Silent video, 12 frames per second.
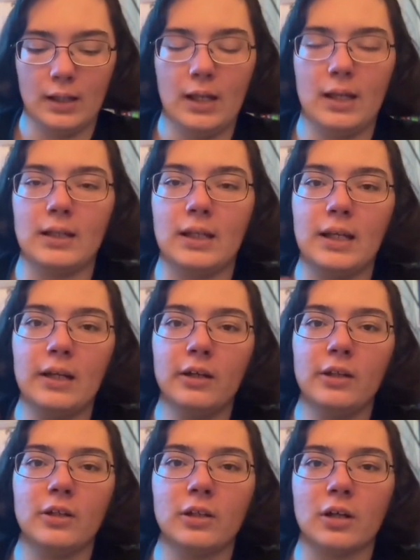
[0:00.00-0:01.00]
And here
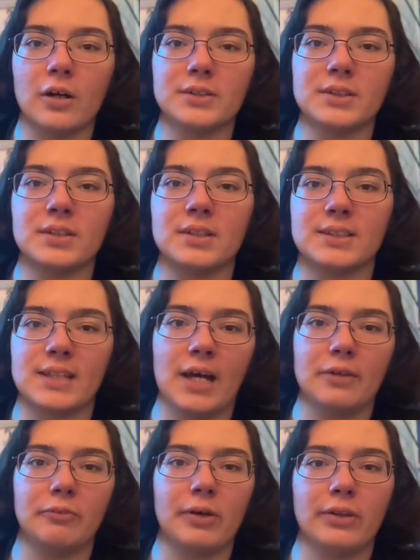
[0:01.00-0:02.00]
you can also
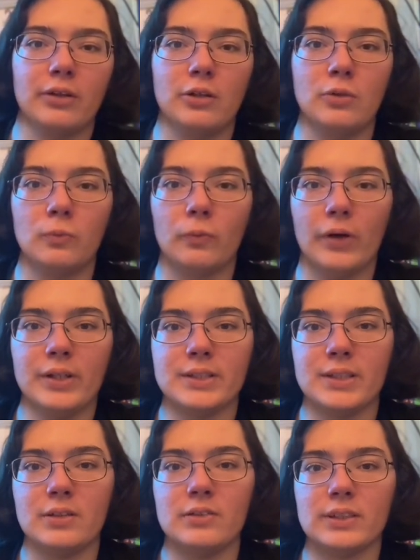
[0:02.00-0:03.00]
decide whether you want
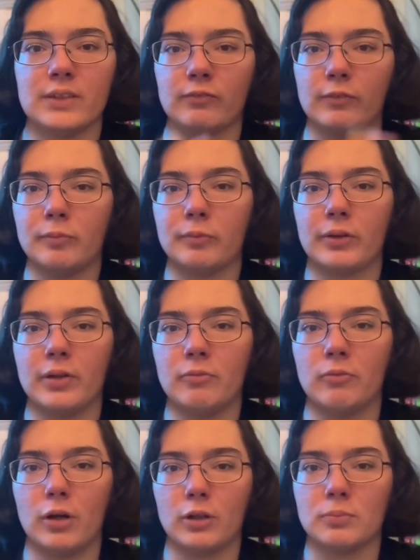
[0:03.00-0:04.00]
to use the Flipaclip
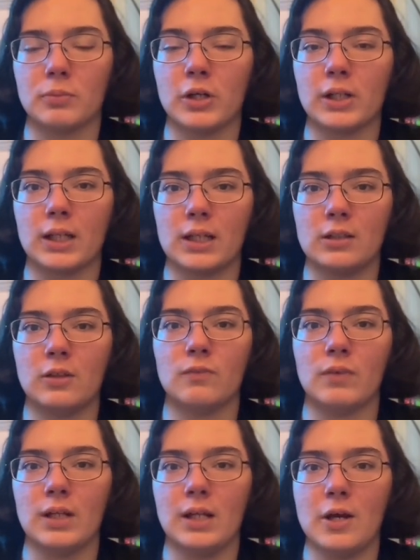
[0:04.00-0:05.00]
watermark in your
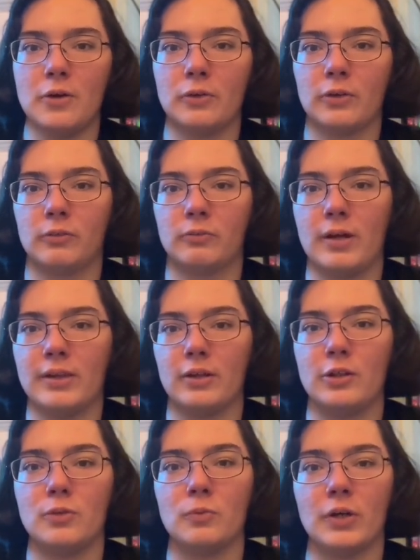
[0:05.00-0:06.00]
video or whether
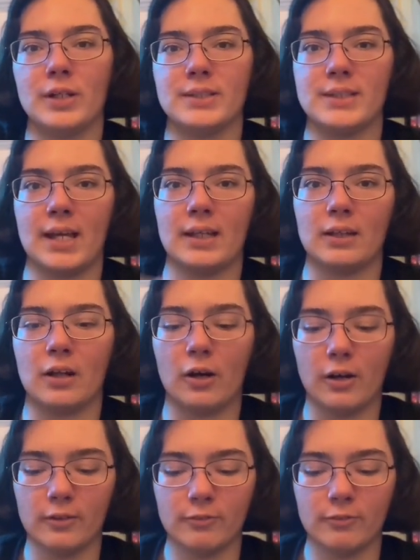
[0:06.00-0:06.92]
you want it taken off.